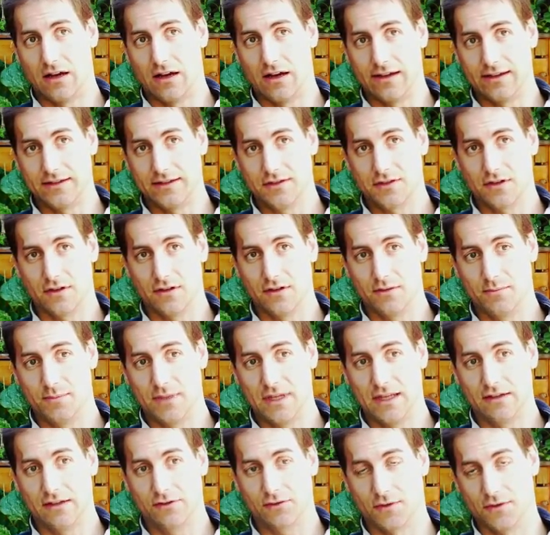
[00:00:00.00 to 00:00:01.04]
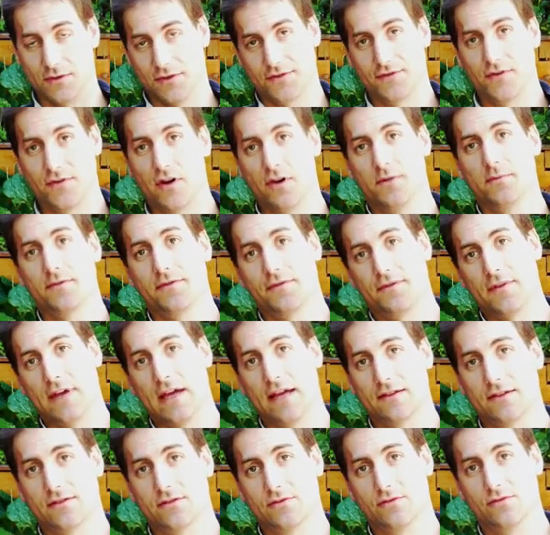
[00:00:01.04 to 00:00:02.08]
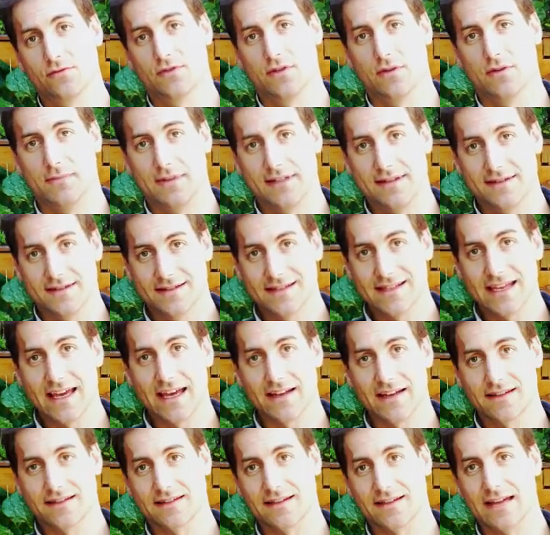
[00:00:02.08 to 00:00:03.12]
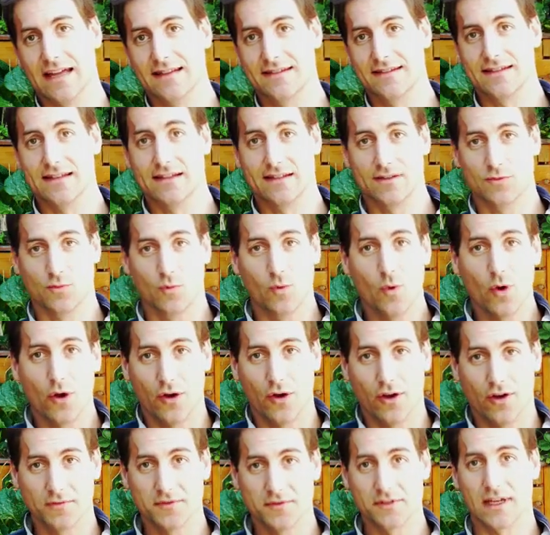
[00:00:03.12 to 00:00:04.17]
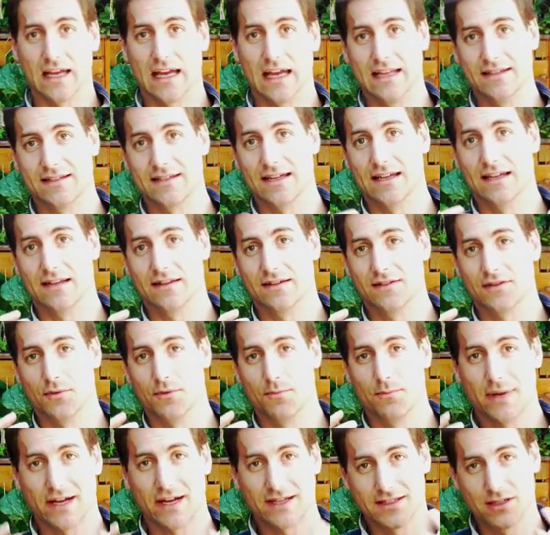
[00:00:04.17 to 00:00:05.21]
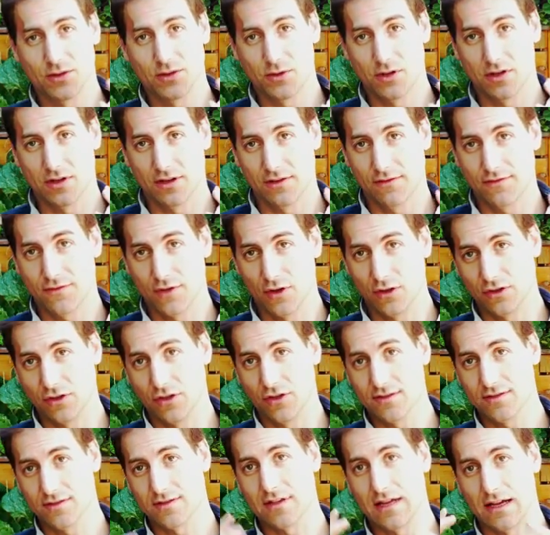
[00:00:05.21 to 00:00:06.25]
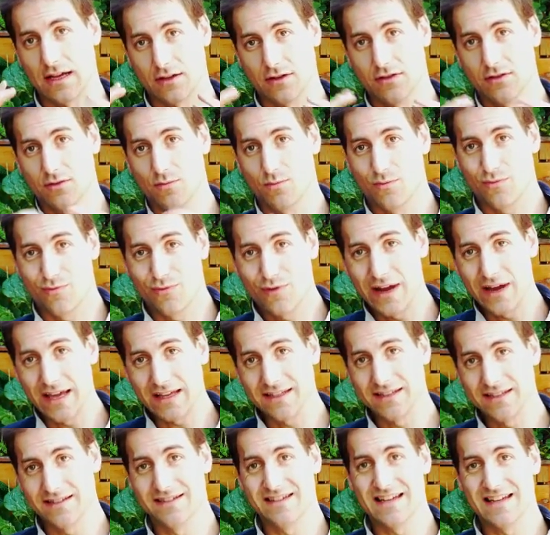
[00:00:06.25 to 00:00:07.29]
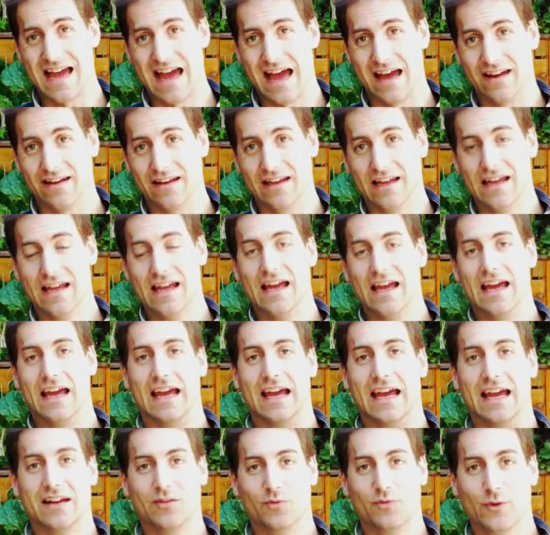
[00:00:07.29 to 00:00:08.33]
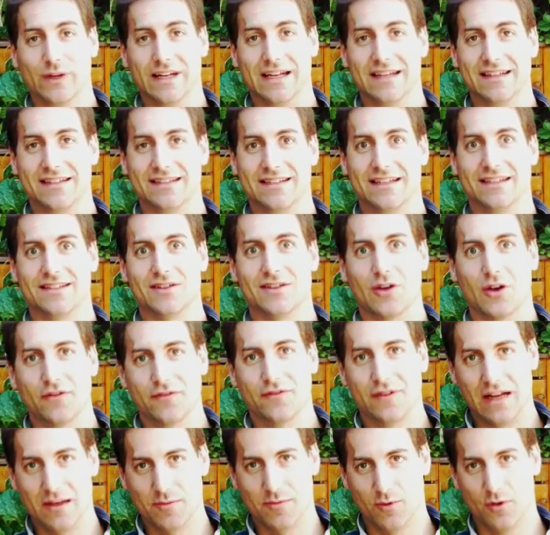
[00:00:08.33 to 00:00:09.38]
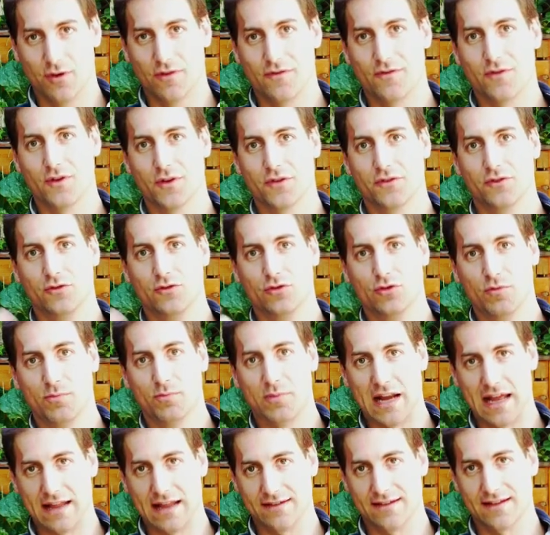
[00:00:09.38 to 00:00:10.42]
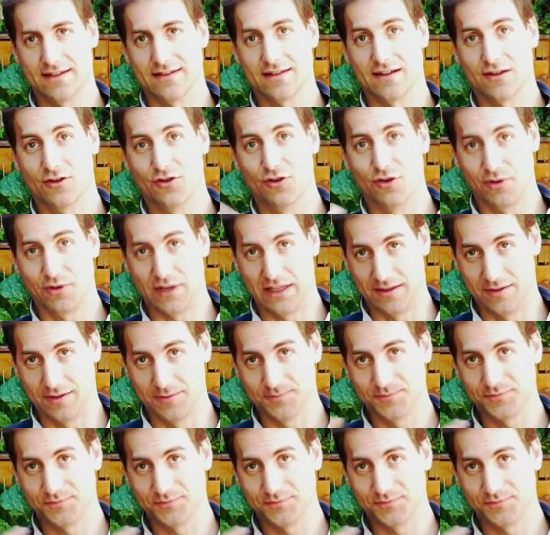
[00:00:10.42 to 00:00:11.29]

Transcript: is going to be transformed thanks to some insects and then worms, and then some bacteria and fungus are going to break it down and release it available for the new plants that are growing.